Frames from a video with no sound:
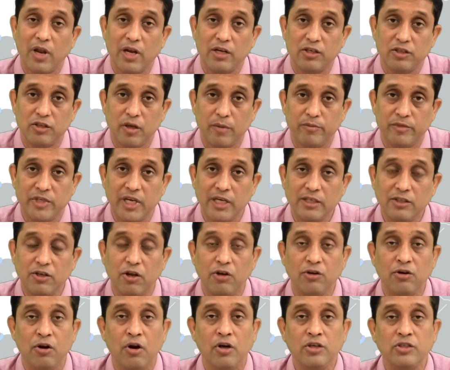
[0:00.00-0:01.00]
subject
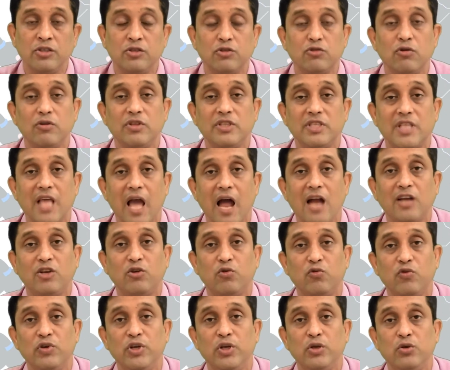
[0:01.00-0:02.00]
or not. So,
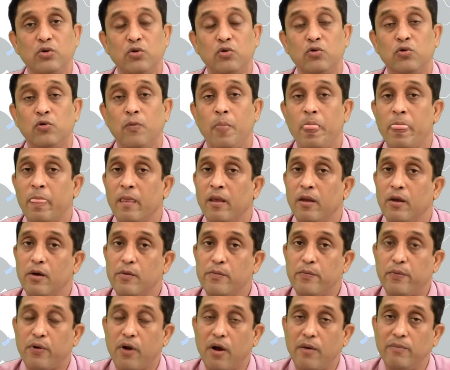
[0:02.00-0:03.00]
that we do
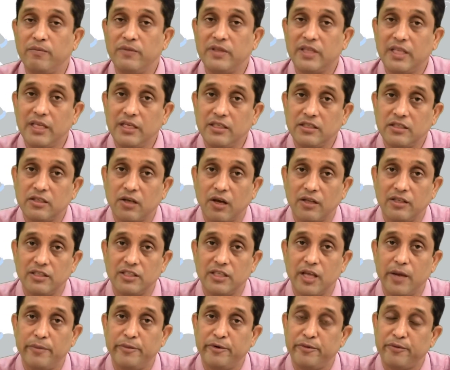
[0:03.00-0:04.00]
from this
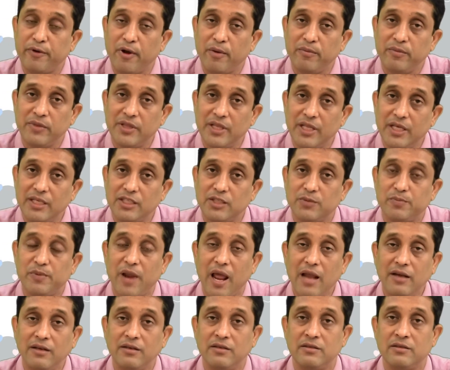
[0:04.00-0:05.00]
concept, from these
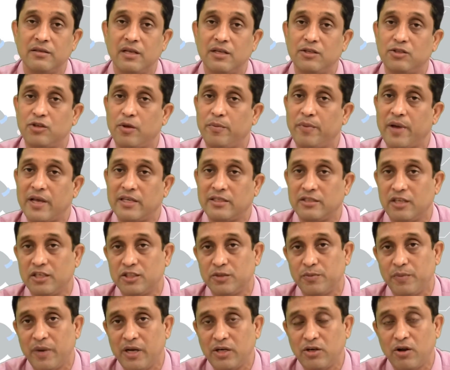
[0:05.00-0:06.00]
practices of
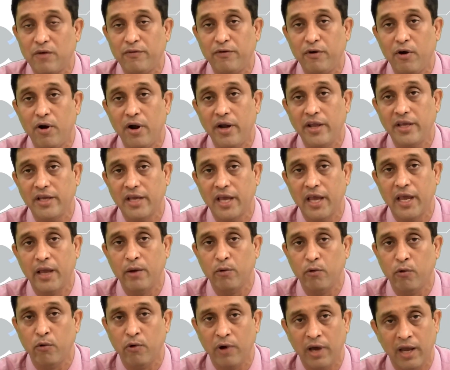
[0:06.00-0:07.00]
assessment of learning
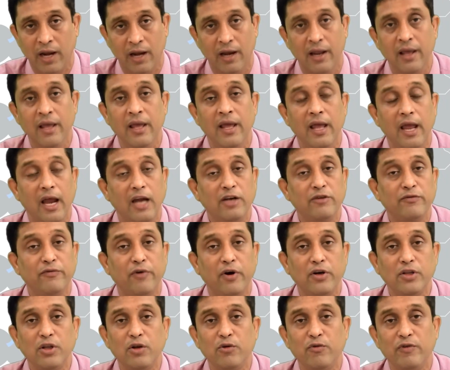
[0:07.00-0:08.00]
AOL. And
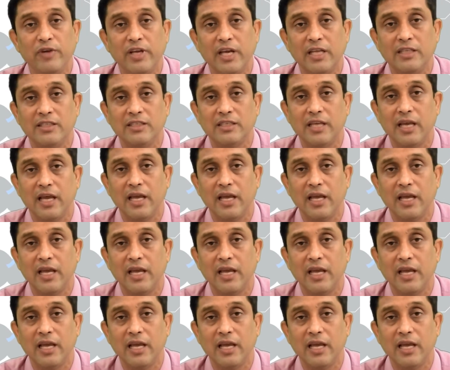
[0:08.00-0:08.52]
further we can say